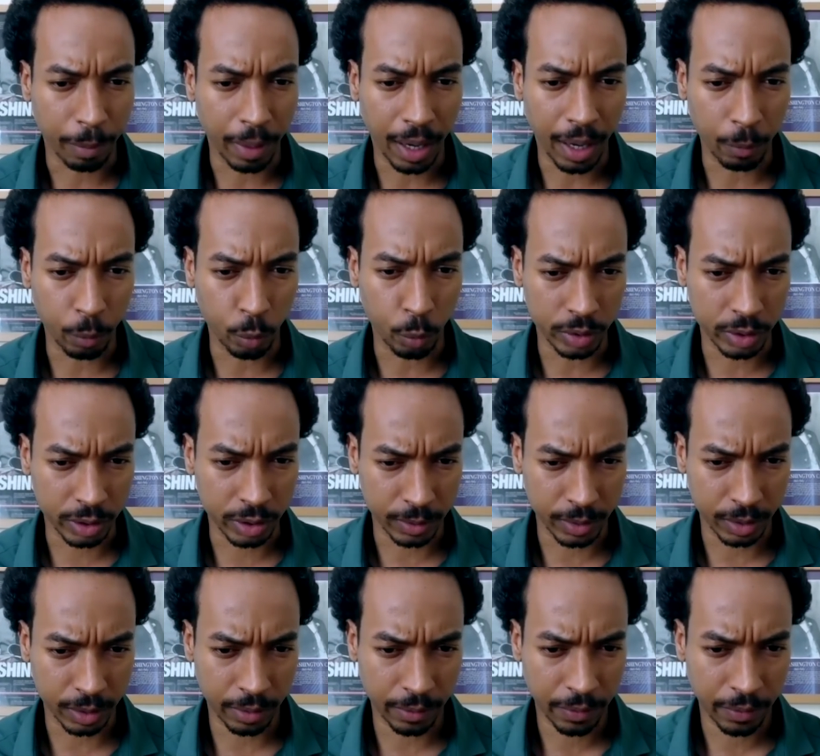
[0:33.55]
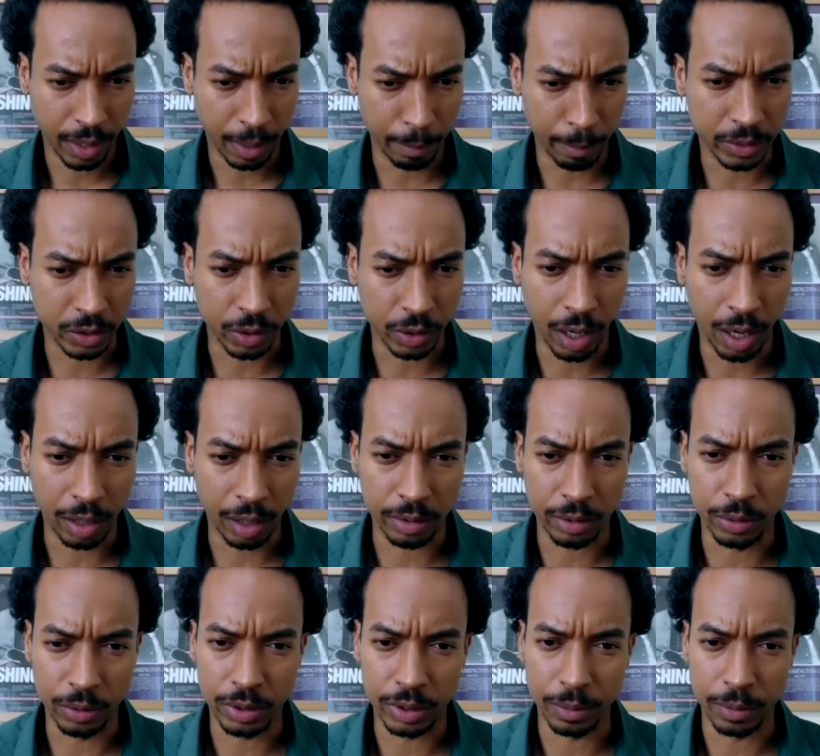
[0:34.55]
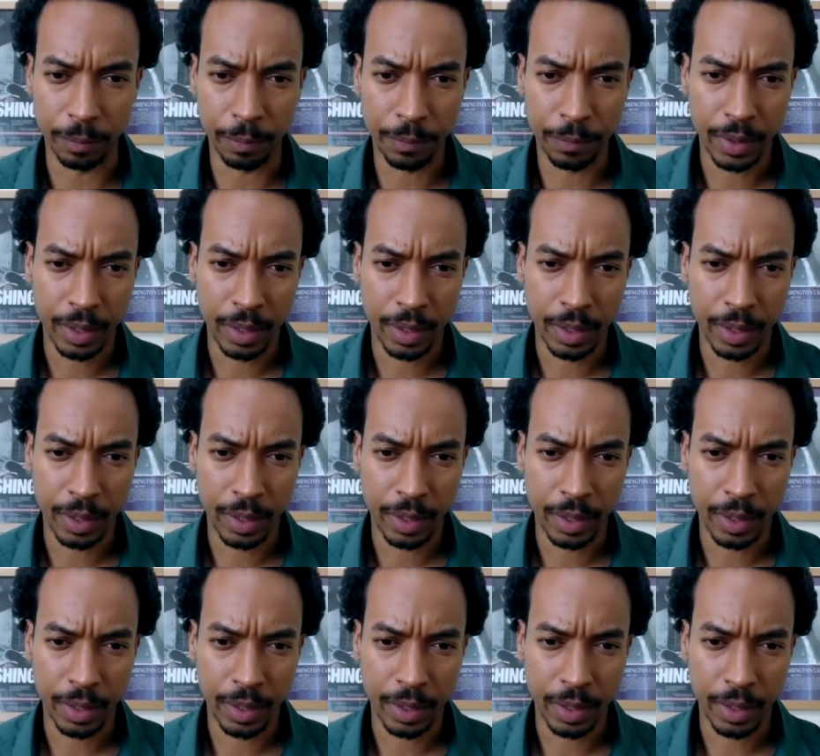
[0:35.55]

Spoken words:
Bob Woodson and Mr. Hawk Newsome.